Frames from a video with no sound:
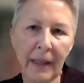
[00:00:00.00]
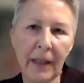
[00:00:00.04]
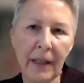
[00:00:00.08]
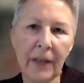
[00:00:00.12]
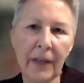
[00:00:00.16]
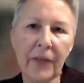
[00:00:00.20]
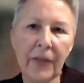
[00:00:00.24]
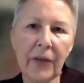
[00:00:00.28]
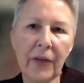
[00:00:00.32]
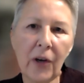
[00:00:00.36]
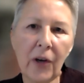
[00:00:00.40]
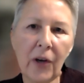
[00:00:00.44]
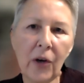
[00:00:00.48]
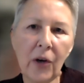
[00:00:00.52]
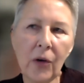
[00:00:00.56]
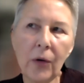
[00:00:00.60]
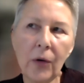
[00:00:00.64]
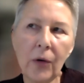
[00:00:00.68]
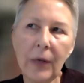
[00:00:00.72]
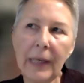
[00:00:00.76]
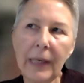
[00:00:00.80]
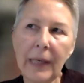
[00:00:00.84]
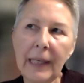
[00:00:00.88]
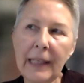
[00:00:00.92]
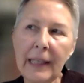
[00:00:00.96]

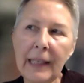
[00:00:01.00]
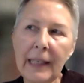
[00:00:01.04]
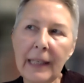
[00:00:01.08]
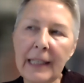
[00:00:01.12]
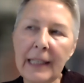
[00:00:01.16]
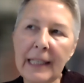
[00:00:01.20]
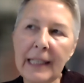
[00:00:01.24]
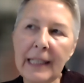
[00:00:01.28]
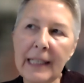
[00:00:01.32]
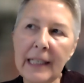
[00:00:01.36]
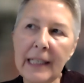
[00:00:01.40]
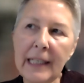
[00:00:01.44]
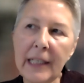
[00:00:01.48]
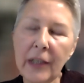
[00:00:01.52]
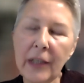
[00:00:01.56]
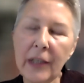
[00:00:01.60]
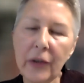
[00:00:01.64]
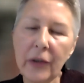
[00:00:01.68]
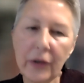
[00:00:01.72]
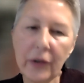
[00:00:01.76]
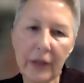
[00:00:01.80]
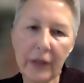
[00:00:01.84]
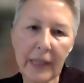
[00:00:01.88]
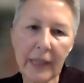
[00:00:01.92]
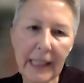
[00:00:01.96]
So in the
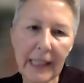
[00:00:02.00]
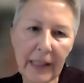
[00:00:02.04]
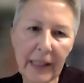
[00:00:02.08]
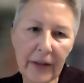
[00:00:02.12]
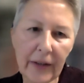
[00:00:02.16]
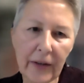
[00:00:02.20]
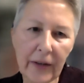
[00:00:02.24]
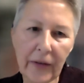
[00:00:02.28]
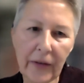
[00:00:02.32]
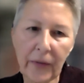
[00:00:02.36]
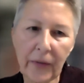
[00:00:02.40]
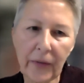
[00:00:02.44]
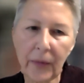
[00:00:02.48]
early years,